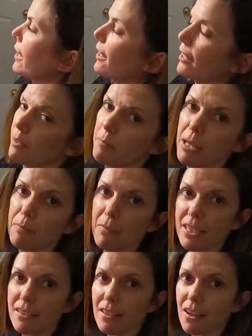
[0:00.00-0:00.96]
I kind of made
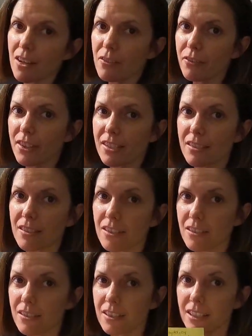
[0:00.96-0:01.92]
myself this
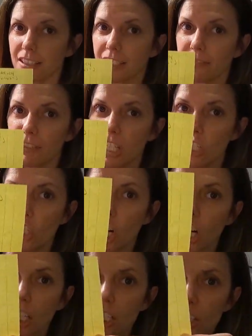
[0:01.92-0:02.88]
little nifty
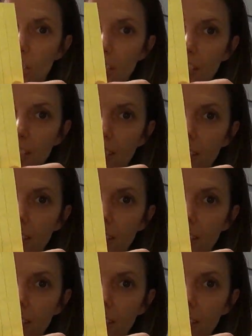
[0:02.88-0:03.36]
chart.